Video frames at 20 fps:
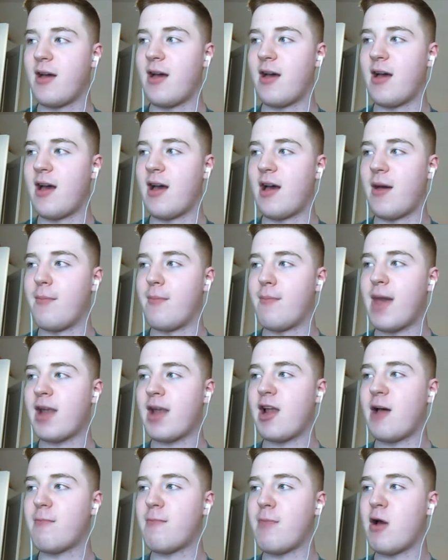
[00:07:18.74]

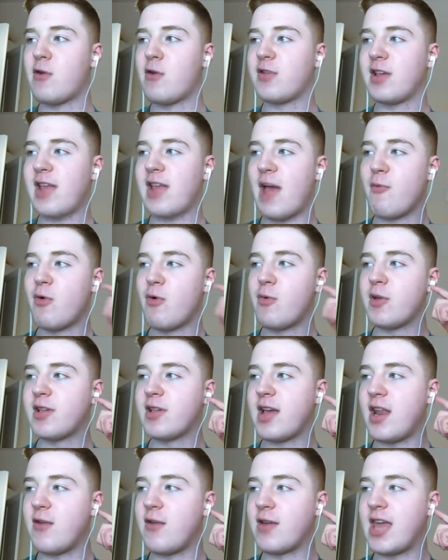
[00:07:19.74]
Man like Mo says, Ed Woodward
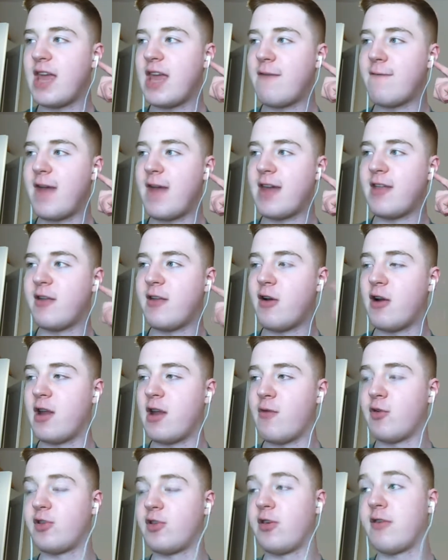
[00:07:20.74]
said he would keep faith in
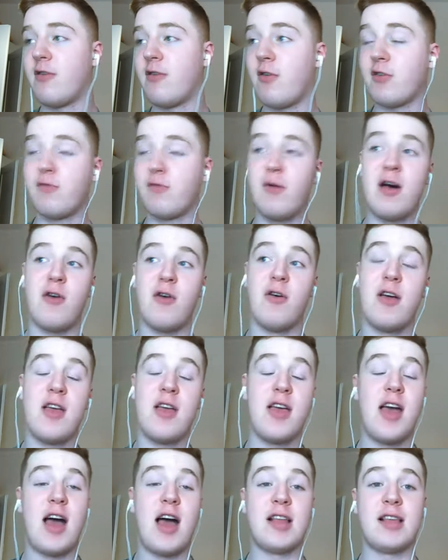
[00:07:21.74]
Ollie. What's your thoughts? Well,
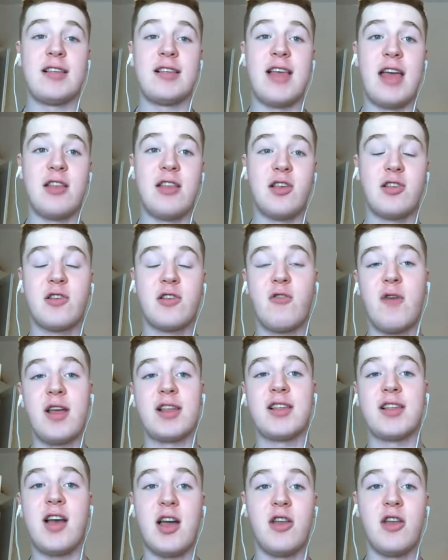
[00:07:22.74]
as I said, just a
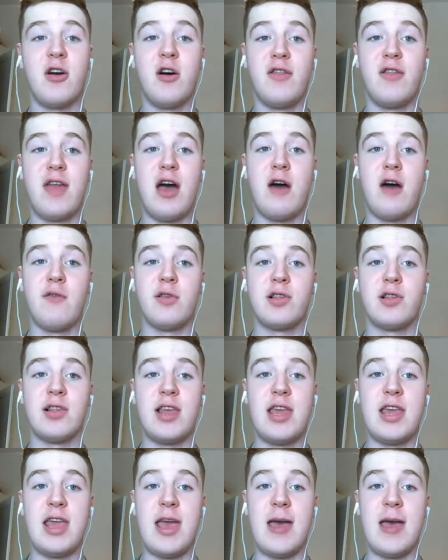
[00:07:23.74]
quick side note on that.
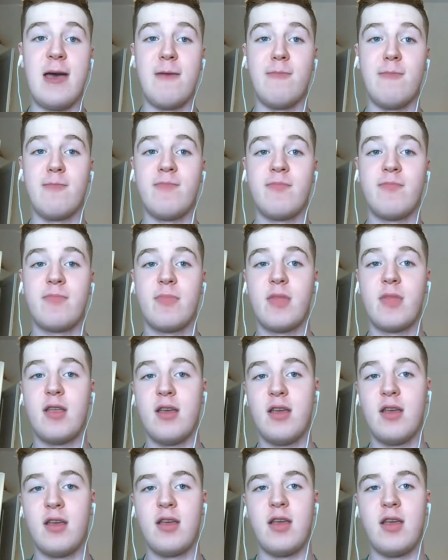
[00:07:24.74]
Obviously,
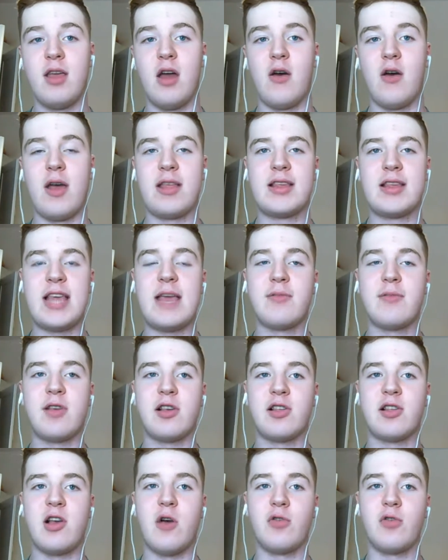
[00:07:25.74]
it seems
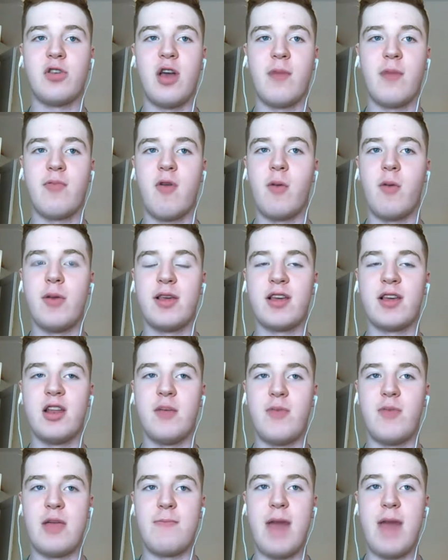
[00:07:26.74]
like Solskjaer probably is going
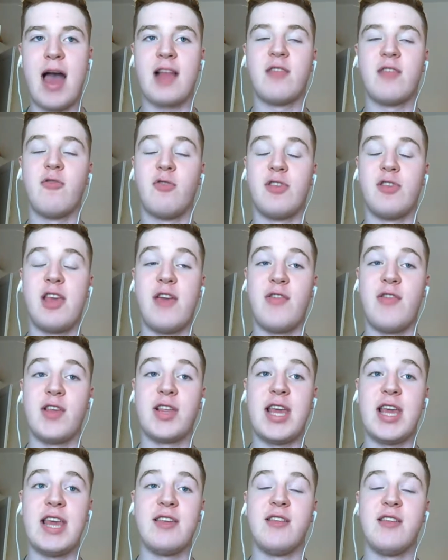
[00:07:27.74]
to be back towards the end of the
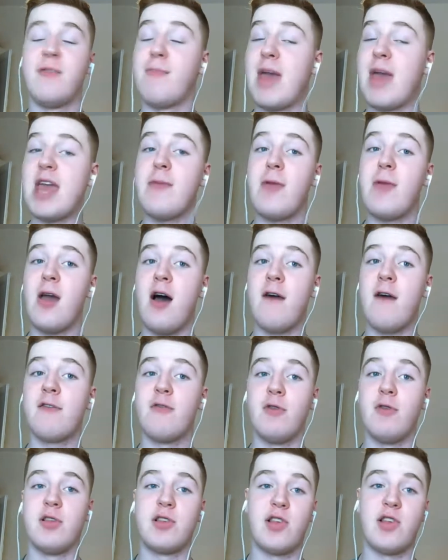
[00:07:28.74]
season and maybe
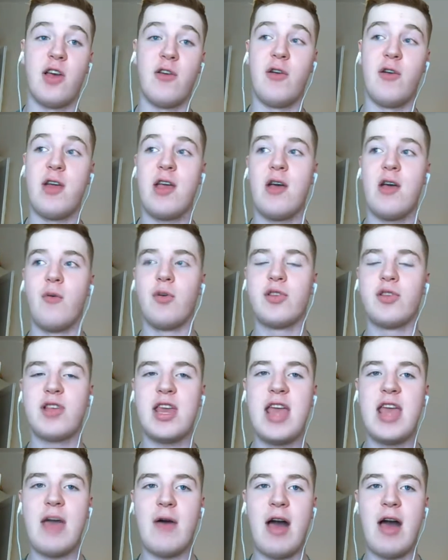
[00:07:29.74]
afterwards. So we'll
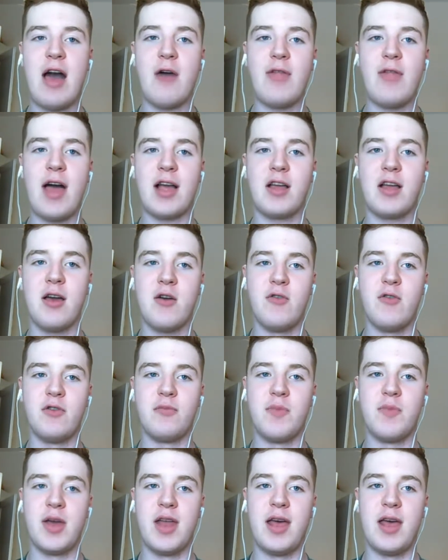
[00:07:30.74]
see how that goes.
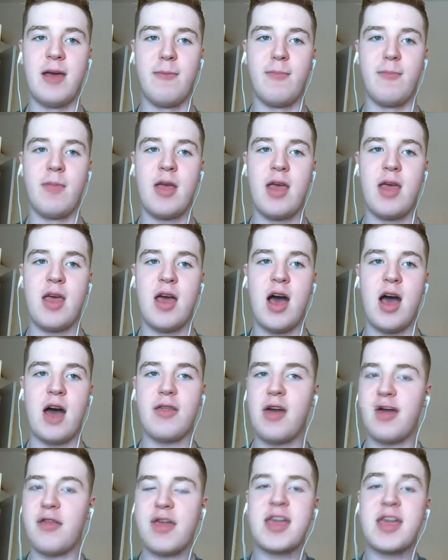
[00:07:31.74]
But
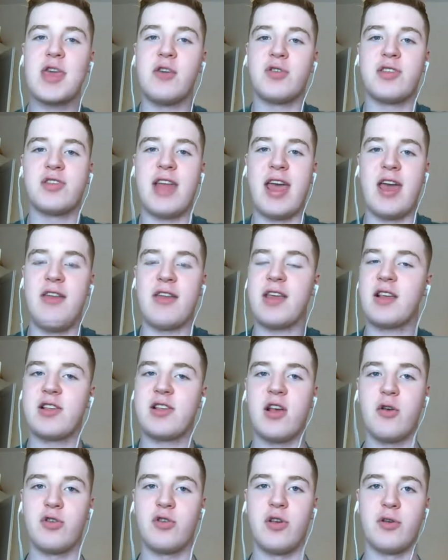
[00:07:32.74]
I think he'll stay. I think
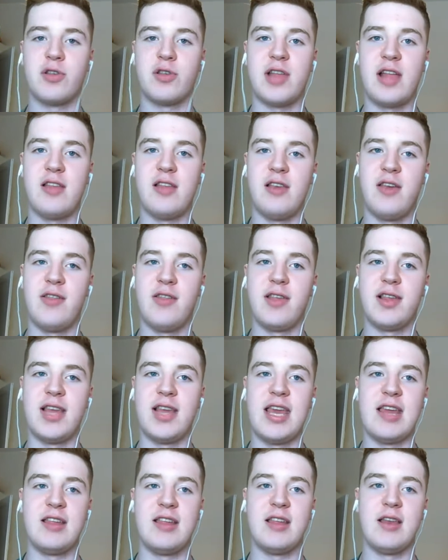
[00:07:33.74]
Solskjaer will stay to the end of the
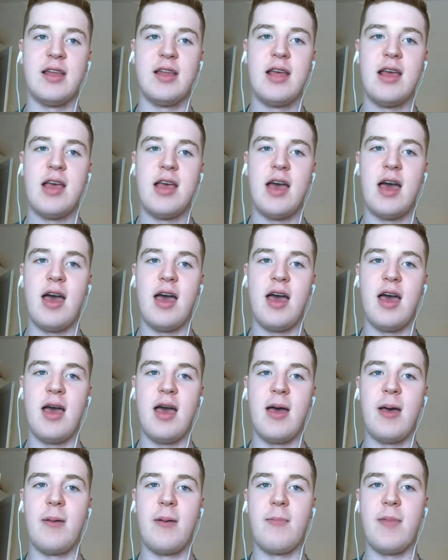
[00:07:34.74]
season.
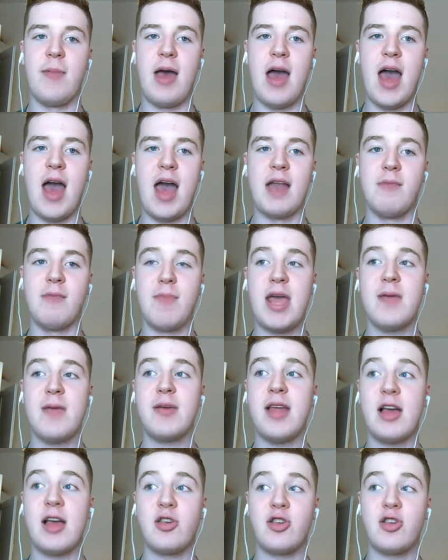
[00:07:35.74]
And
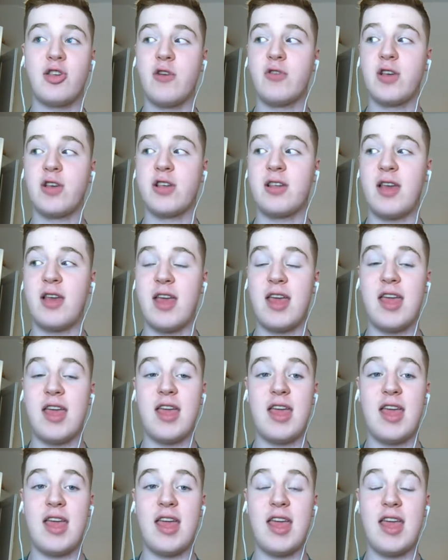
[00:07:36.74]
maybe that shows us
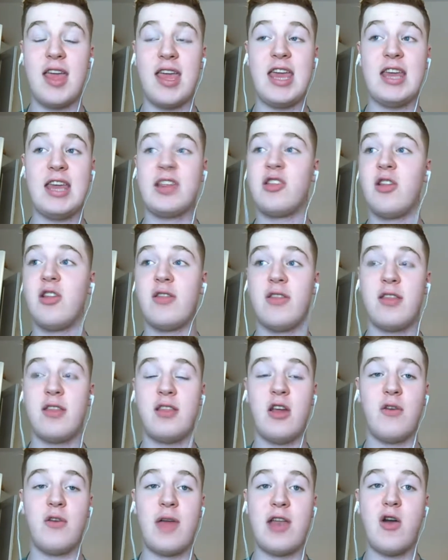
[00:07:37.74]

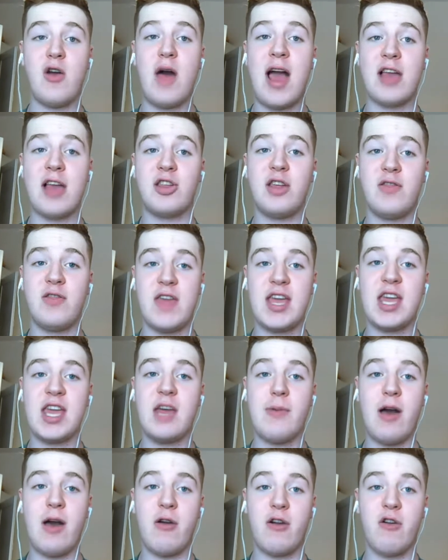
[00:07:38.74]
they're not actually
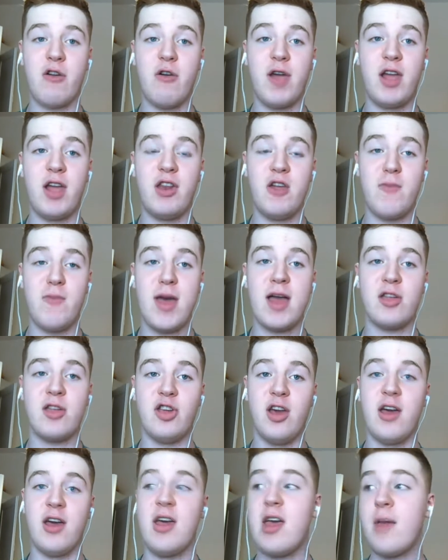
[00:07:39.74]
thinking about recruiting a new
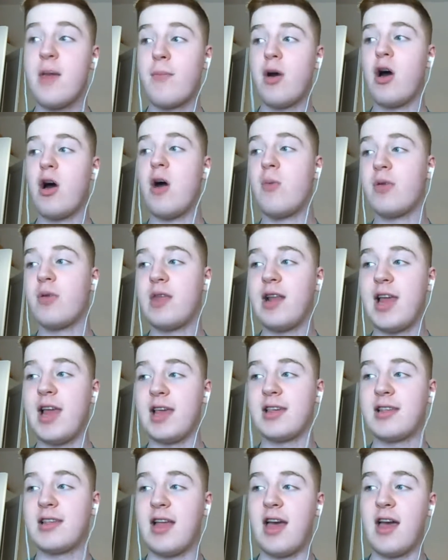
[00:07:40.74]
manager. But on with the
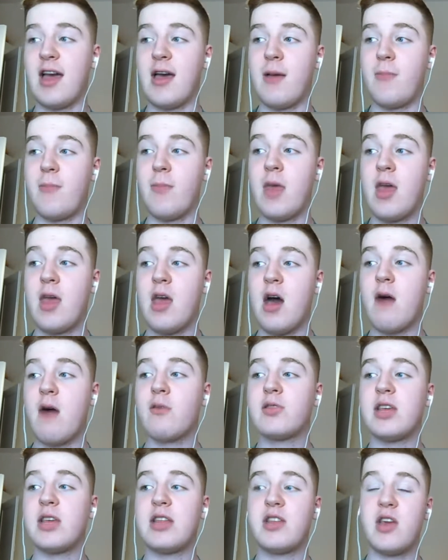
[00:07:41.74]
list.
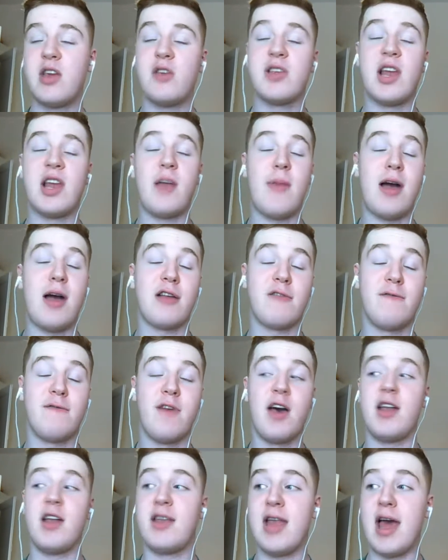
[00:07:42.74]
Obviously, 2 centre-backs,
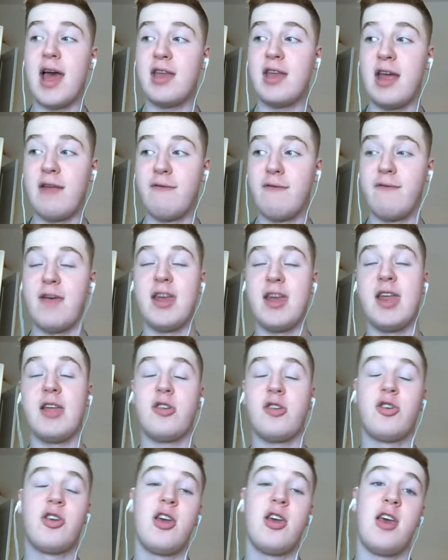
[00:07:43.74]
Ferdinand and
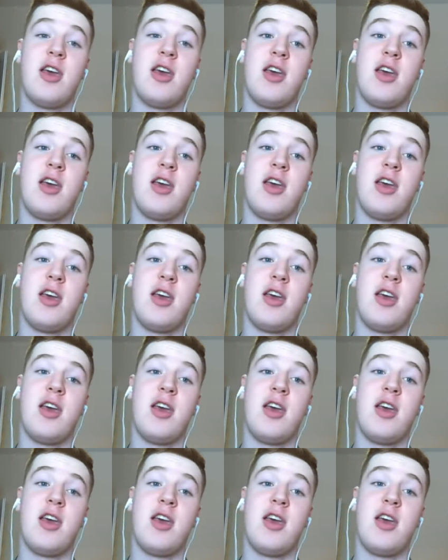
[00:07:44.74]
Vidic.